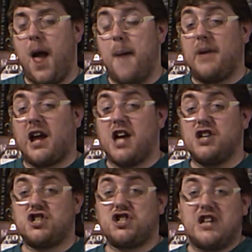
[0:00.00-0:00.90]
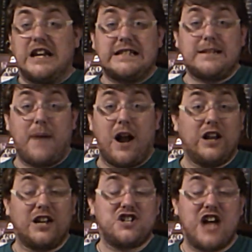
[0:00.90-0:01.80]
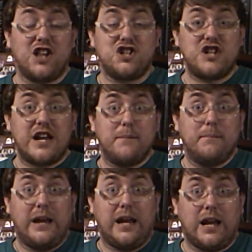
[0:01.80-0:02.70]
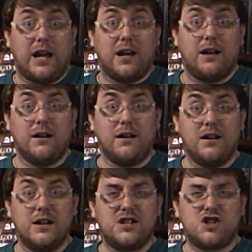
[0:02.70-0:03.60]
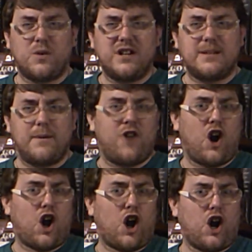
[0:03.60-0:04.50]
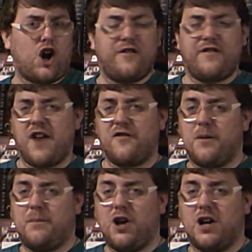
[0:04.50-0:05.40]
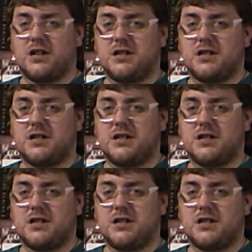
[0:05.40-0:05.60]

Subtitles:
Because she's apparently challenging me to read some of her favorite books.